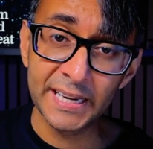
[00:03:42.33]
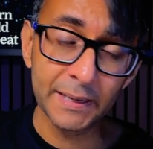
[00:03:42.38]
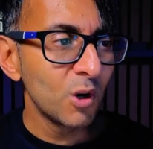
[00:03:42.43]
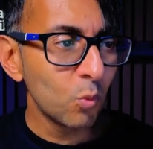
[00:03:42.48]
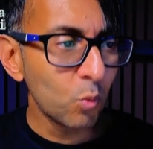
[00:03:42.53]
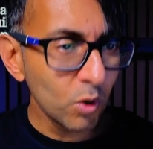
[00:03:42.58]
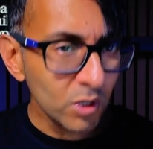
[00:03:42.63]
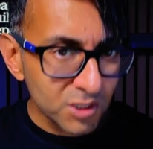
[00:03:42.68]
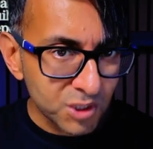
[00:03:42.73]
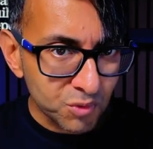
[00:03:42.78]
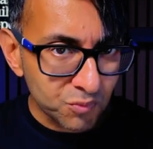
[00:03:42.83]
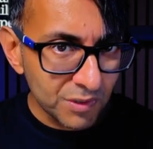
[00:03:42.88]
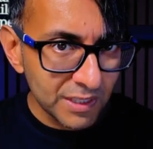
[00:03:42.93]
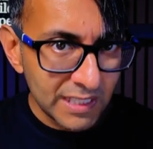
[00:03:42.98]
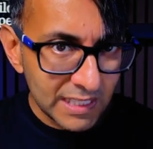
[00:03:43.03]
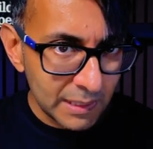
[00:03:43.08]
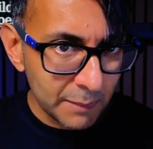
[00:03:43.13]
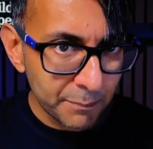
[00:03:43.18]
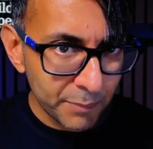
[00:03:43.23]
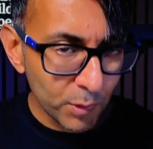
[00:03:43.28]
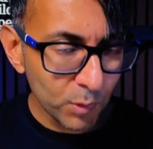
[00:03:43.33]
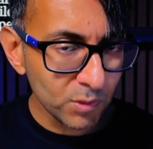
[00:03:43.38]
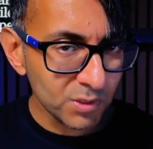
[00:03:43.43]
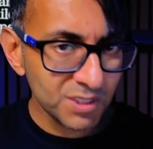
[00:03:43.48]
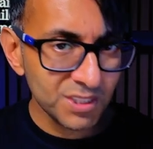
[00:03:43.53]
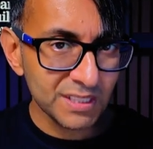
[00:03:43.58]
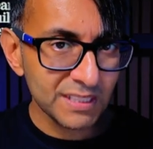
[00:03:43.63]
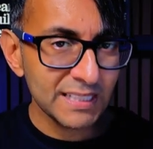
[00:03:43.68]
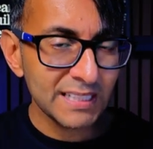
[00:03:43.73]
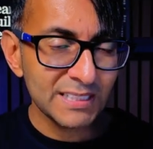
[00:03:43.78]
it. What's really
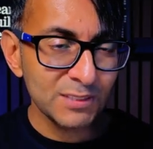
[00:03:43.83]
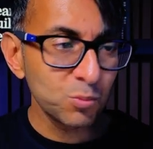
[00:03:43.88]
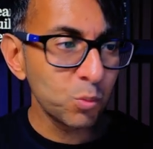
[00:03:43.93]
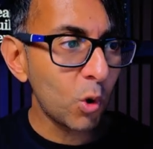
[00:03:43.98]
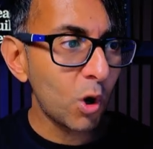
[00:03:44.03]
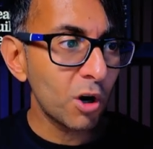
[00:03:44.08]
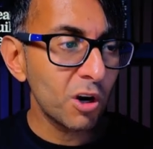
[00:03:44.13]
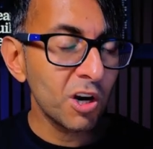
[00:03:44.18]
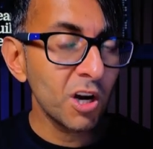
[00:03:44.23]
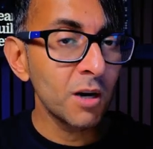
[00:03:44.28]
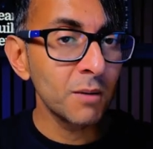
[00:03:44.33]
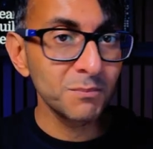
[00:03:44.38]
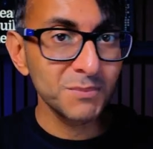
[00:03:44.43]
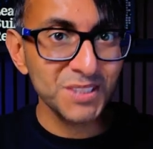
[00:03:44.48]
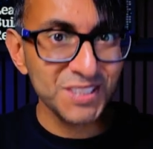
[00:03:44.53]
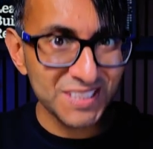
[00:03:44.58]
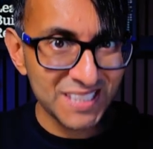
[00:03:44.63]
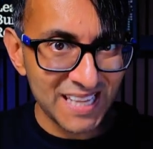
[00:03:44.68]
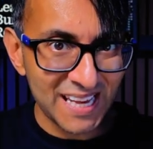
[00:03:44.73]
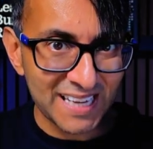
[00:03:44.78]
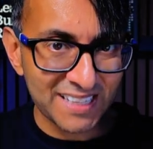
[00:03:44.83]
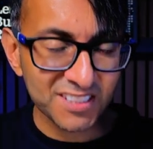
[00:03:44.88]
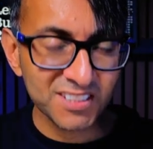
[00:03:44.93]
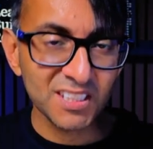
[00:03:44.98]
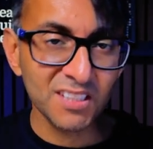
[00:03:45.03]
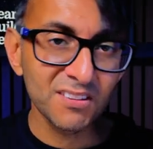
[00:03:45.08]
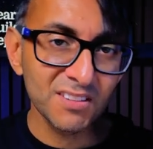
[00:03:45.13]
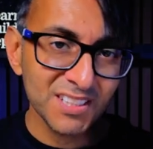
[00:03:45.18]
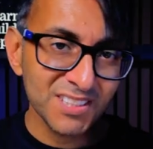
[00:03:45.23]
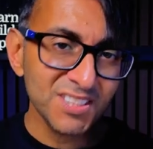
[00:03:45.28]
important is what comes next.
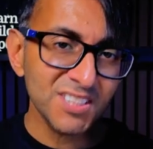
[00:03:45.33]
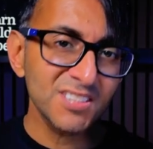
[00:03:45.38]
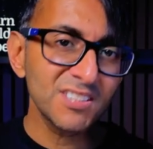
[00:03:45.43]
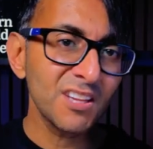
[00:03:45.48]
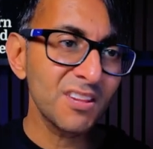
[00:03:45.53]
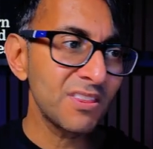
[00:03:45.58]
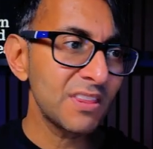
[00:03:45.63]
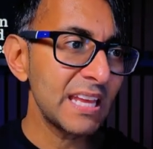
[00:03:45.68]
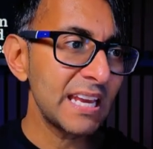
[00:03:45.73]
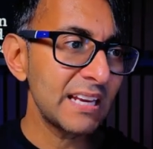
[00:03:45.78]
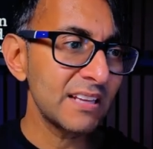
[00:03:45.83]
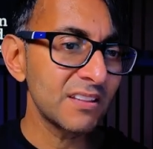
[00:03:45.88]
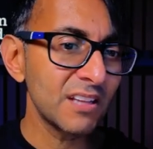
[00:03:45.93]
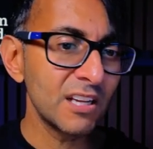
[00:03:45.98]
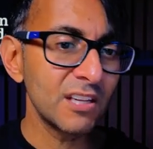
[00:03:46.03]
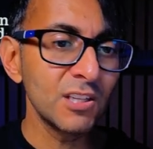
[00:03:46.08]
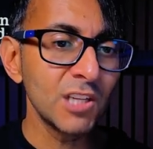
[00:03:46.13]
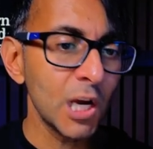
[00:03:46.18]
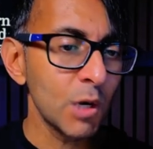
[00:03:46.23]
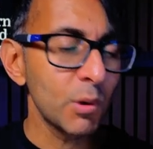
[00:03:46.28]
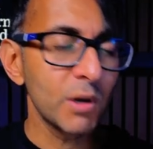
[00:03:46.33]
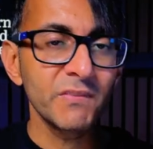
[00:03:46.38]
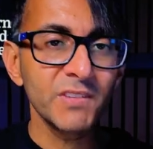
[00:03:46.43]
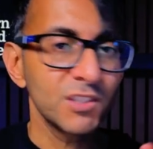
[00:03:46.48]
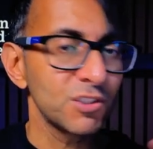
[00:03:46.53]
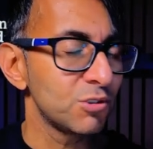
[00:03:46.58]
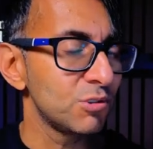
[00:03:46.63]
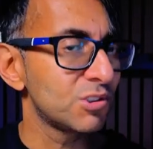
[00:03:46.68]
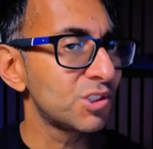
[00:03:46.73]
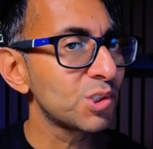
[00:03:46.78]
And this is the thing that no other
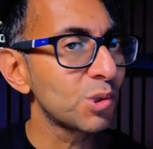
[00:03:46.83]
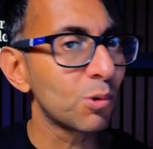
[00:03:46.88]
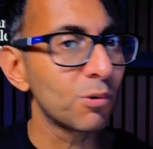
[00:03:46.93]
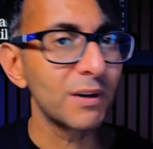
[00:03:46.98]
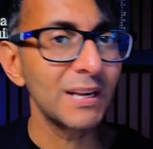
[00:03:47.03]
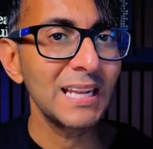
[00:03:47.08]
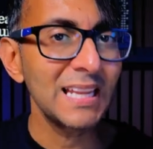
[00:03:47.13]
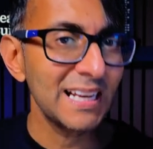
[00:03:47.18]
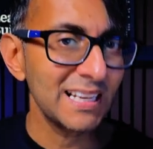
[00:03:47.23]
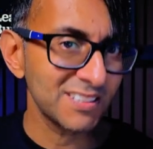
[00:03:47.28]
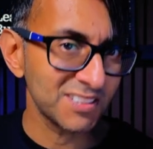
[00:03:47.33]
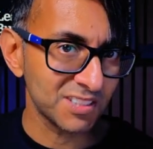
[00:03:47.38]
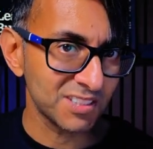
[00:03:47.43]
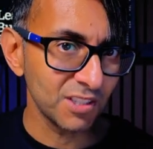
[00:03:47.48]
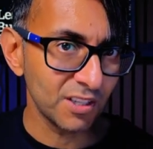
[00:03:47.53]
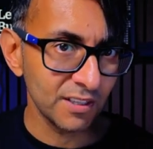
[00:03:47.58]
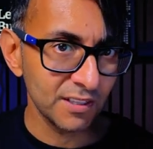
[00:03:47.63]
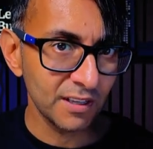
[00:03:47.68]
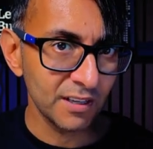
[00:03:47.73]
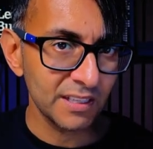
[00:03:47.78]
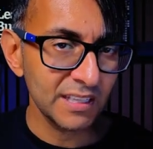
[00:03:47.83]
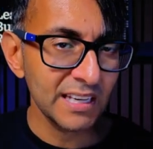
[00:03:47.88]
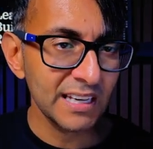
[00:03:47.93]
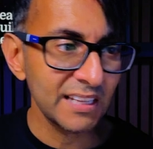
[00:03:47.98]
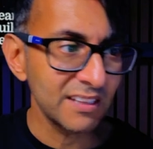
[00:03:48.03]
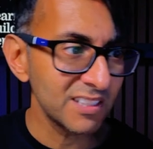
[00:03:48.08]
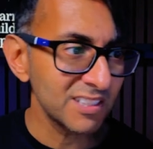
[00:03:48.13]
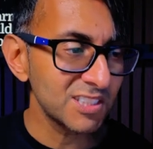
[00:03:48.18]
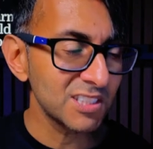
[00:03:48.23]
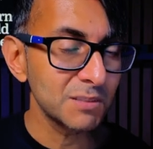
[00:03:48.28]
tutorial has done, okay?
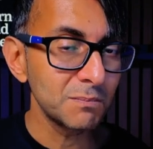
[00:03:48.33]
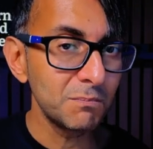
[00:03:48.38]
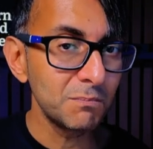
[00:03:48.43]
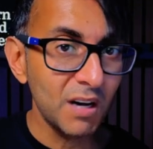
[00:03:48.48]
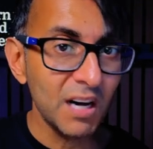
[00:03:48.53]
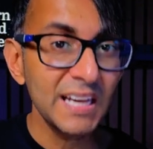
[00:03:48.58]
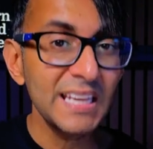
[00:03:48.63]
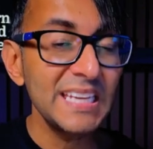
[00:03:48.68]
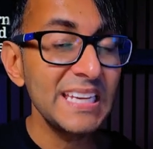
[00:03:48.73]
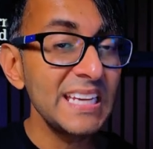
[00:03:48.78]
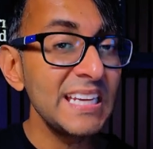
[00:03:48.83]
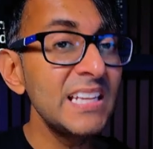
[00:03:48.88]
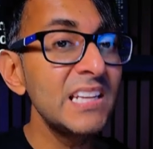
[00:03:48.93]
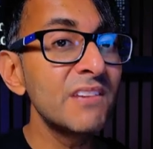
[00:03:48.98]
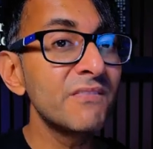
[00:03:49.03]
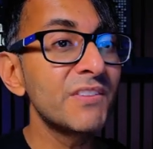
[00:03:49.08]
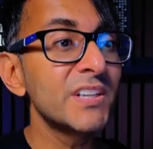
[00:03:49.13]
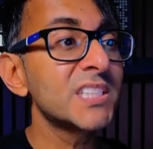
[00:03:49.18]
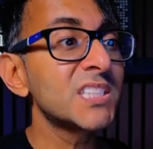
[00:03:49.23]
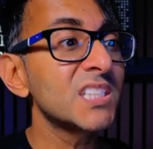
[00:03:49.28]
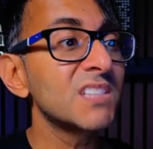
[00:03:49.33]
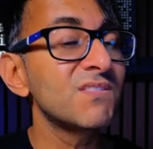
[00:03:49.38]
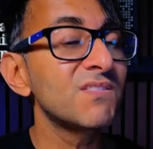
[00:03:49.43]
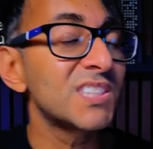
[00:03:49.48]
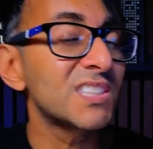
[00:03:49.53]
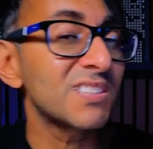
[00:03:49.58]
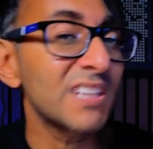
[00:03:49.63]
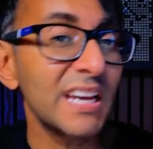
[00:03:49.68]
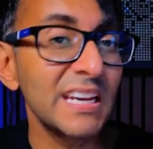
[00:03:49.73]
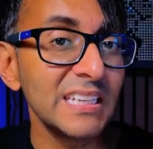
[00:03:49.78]
And this is my innovative
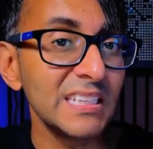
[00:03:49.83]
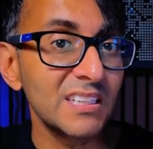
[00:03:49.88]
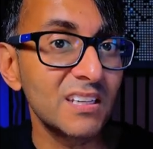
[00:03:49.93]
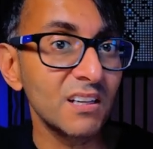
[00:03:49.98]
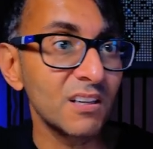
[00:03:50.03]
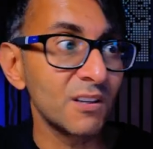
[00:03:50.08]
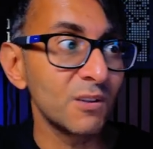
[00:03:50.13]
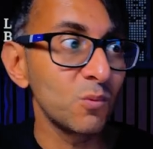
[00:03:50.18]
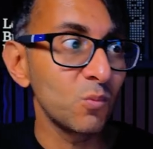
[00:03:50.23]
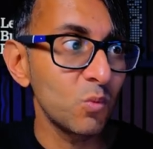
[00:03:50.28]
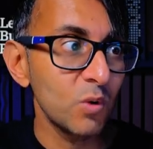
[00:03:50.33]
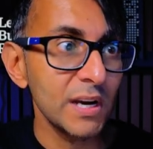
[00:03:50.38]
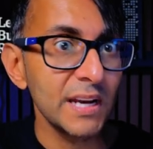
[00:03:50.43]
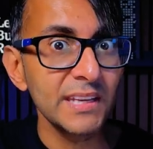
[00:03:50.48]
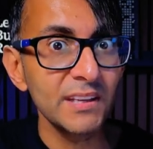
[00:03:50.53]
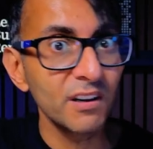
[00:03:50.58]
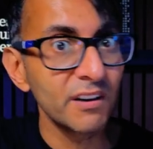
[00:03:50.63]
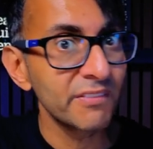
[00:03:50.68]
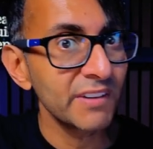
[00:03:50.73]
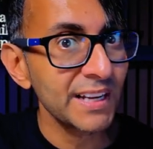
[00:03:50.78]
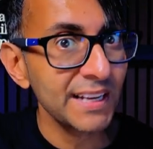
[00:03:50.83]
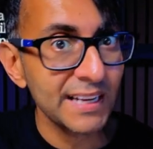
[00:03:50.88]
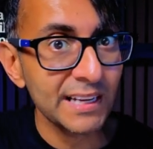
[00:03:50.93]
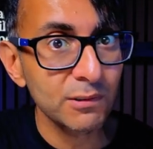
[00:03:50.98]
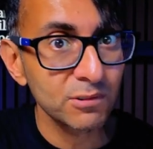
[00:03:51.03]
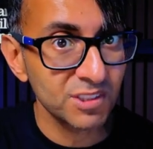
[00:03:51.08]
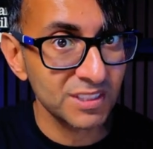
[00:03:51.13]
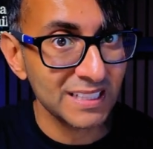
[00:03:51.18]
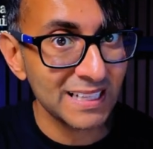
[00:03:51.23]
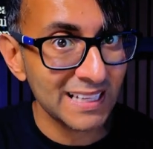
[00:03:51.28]
take and way of
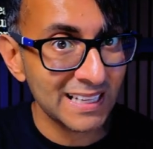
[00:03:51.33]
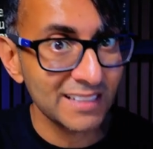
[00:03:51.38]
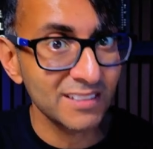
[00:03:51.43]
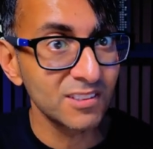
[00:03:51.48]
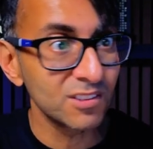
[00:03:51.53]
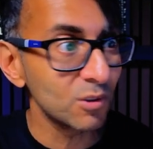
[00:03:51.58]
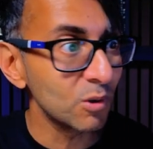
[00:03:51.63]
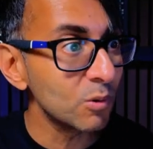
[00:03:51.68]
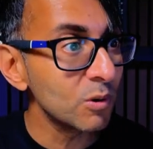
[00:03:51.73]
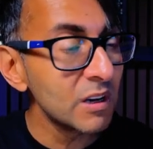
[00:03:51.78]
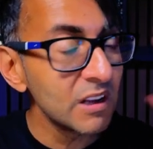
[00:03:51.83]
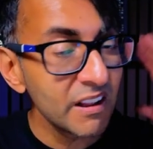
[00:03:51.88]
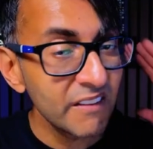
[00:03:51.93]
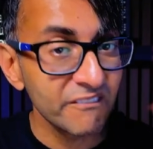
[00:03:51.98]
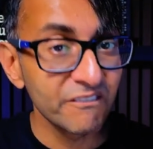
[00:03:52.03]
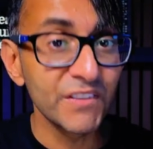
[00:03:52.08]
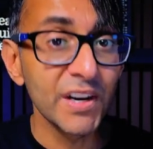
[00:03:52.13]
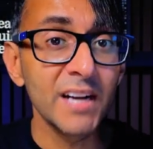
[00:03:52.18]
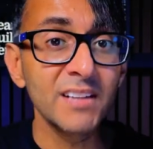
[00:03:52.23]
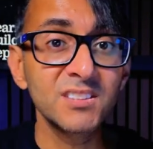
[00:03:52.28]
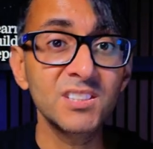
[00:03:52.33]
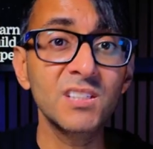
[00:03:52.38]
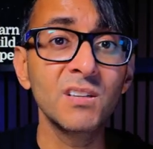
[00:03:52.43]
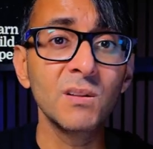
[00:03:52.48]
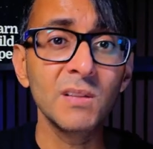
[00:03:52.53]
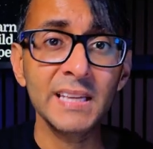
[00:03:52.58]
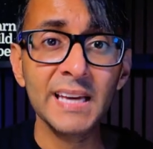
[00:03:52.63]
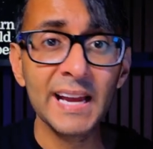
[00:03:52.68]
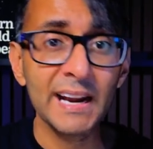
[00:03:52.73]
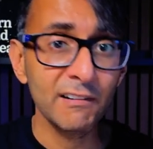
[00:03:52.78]
how to handle
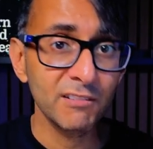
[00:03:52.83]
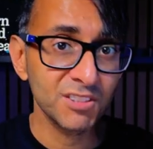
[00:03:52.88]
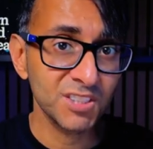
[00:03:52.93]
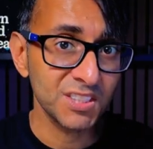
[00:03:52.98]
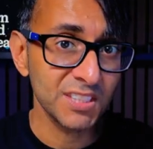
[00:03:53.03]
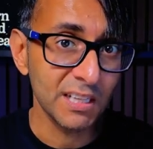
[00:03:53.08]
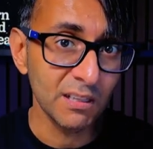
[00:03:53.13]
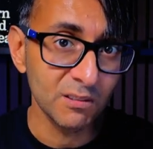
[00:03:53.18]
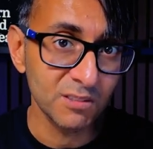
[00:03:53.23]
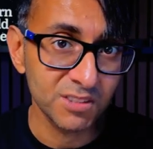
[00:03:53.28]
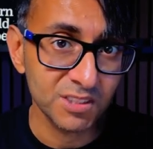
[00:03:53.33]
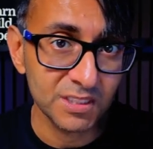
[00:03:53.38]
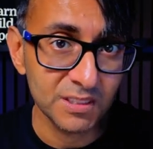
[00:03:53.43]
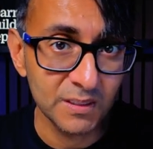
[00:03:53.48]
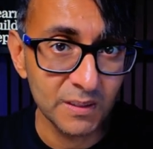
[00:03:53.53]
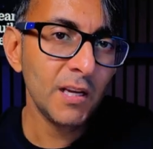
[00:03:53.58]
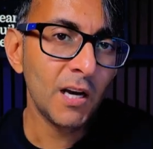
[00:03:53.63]
vertical carousels.